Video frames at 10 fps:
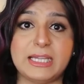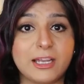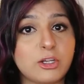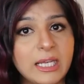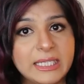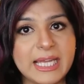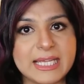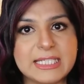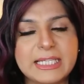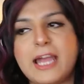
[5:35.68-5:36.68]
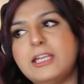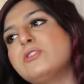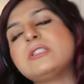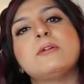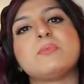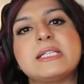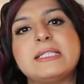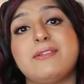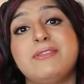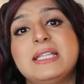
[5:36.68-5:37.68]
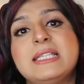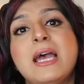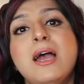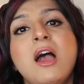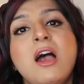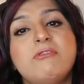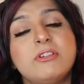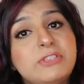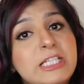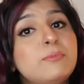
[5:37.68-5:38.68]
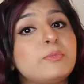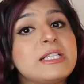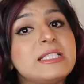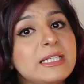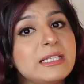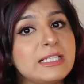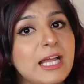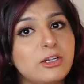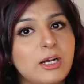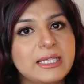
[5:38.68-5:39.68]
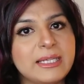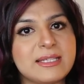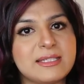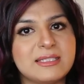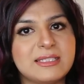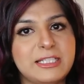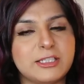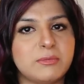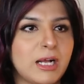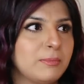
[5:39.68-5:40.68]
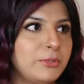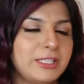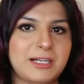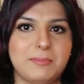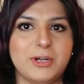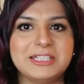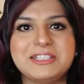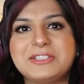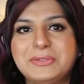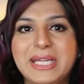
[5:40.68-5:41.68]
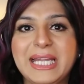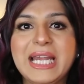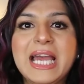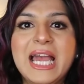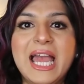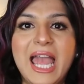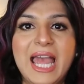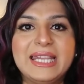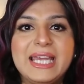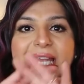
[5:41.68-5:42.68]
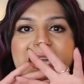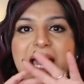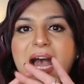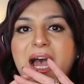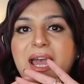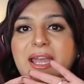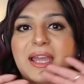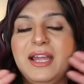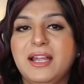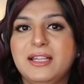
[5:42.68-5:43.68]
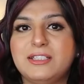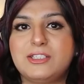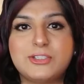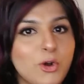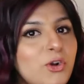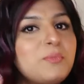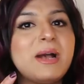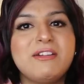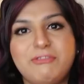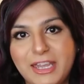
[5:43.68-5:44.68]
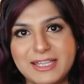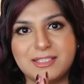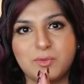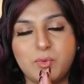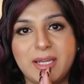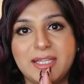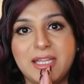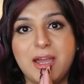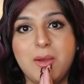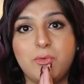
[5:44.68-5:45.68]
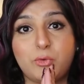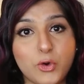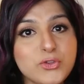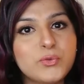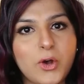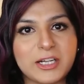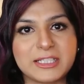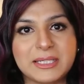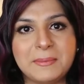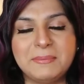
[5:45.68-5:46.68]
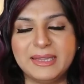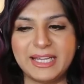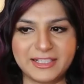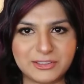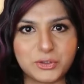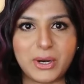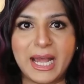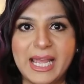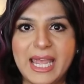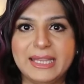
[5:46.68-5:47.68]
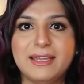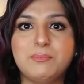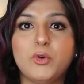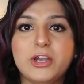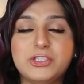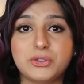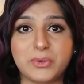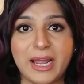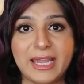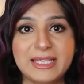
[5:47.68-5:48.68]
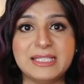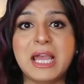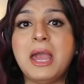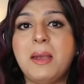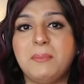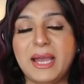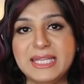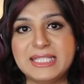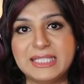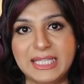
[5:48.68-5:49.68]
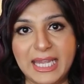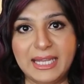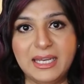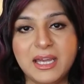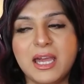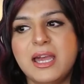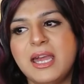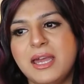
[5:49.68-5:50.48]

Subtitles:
glycolic acid. I use number 7's 15% glycolic acid serum. I'll put it up on the screen. And then I soak my face with rose water, let it dry, and then moisturize my skin,